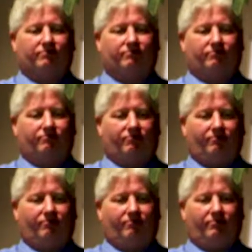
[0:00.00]

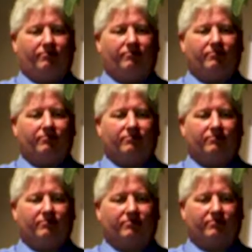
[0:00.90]

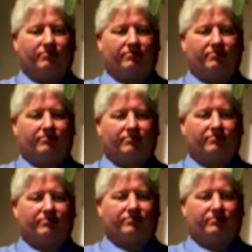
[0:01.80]

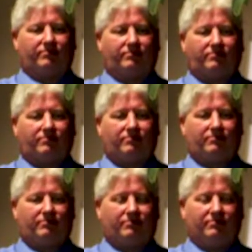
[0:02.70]

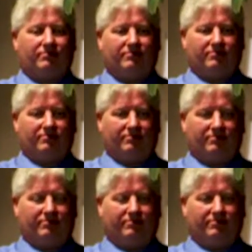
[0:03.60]

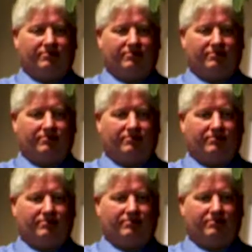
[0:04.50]

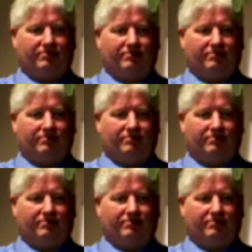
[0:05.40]
No words are spoken by the person on screen.